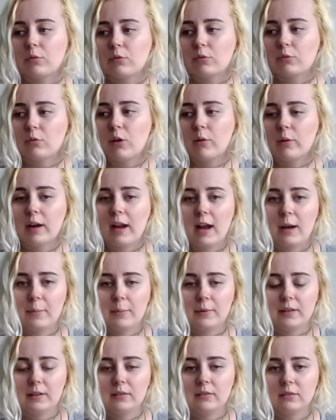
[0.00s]
throw it
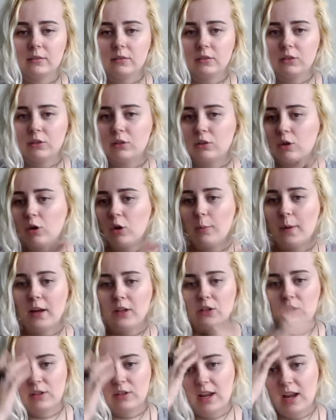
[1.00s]
up and go
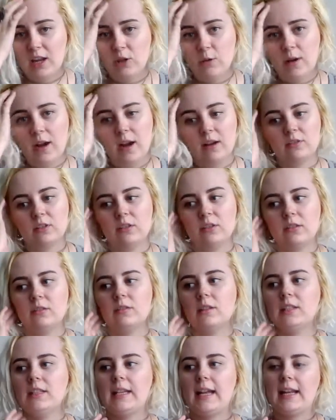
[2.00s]
about your day. You have to
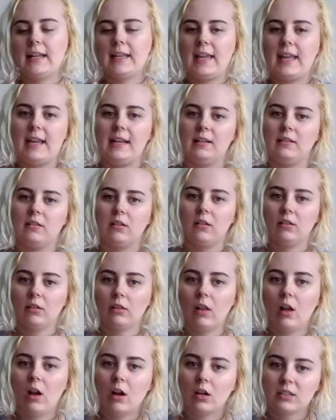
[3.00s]
dedicate a
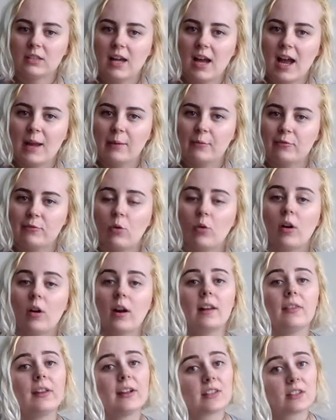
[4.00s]
long time for
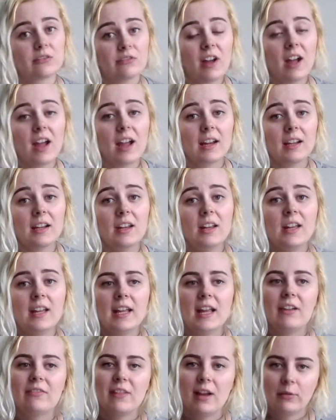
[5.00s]
it. And that's fine
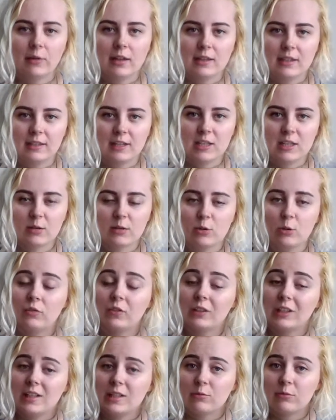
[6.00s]
if that resonates with you.
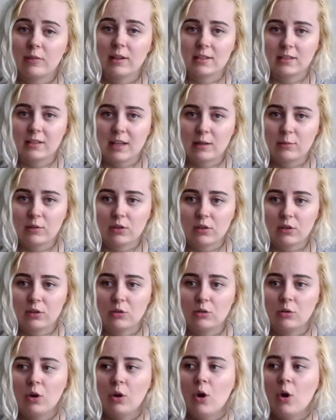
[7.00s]
If it doesn't resonate with
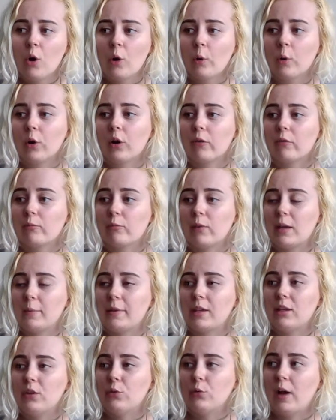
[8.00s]
you, or if
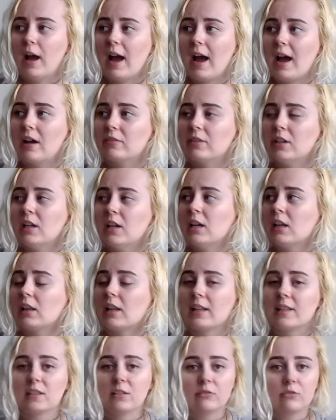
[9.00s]
maybe you have
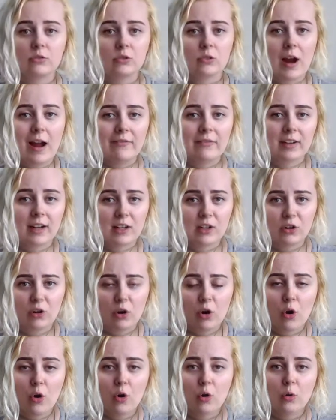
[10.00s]
lots of traffic in
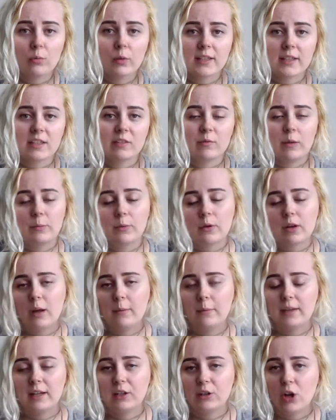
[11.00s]
your home, lots of people
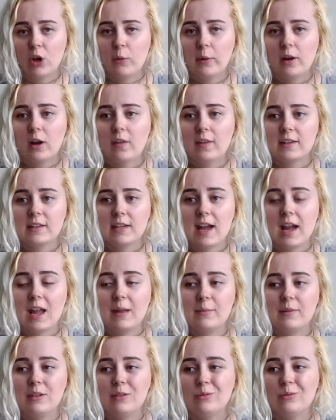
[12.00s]
coming and going all the
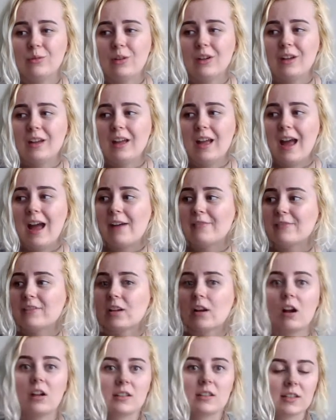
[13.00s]
time, and you have
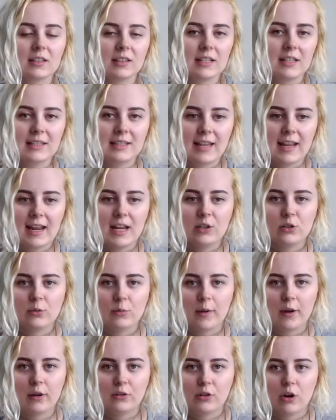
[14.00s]
to constantly sage
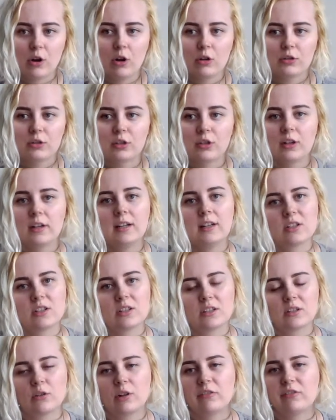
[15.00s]
around your altar and it
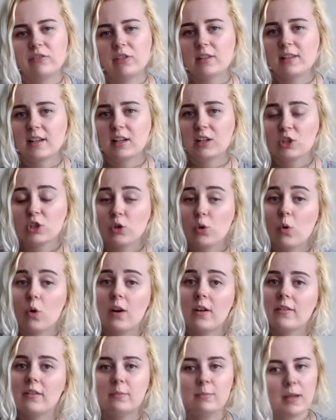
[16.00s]
just sort of feels like a
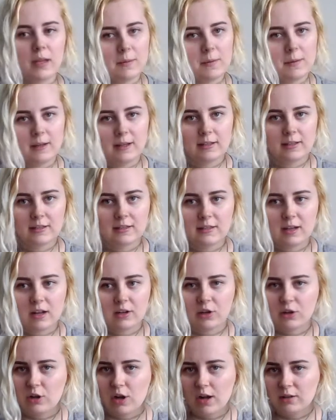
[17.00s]
chore, then maybe it's not,
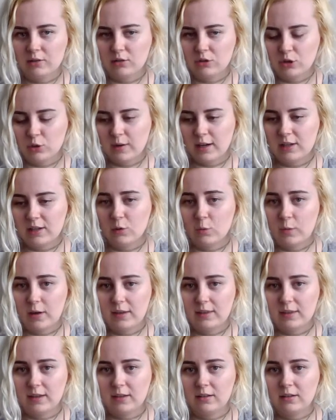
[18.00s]
you're not doing it the
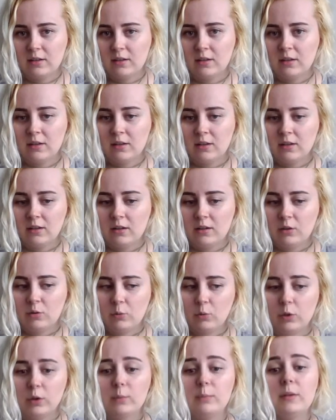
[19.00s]
way that
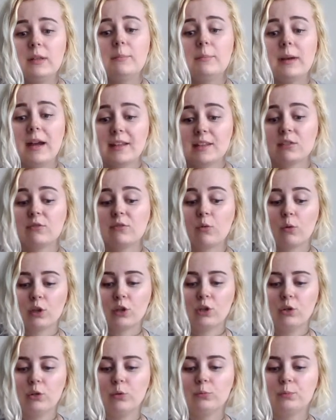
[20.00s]
would be best for
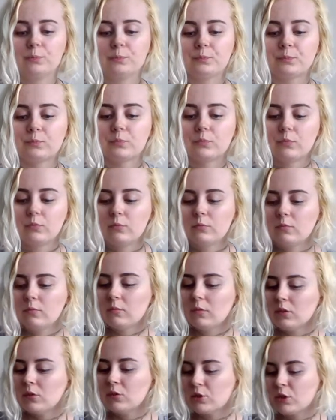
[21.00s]
you.
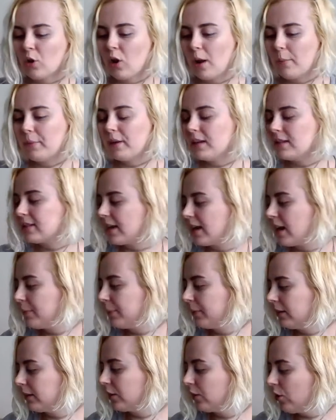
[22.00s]
So I'm going to set up
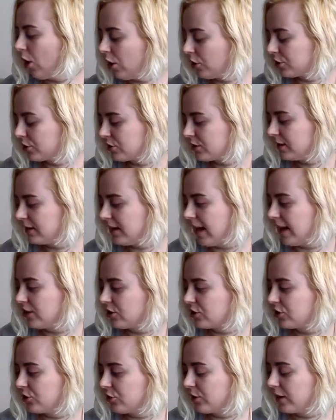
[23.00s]
a little altar today
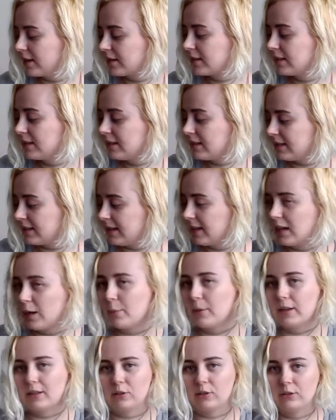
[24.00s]
just so you guys can see it. I'm
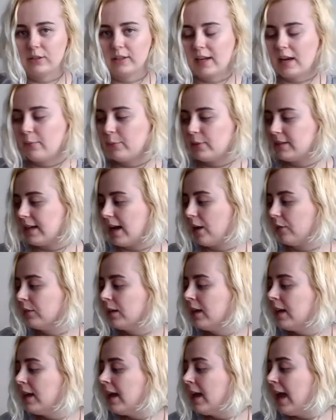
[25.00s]
going to tilt the camera down
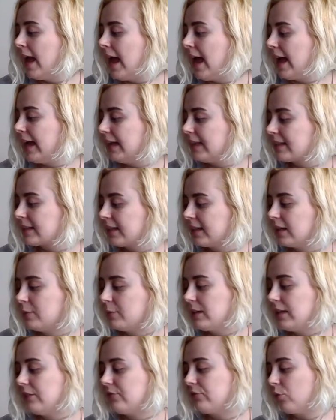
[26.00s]
and it's going to
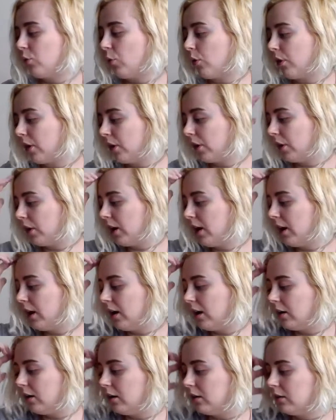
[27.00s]
be for
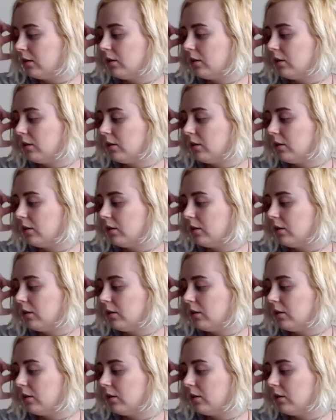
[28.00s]
uh,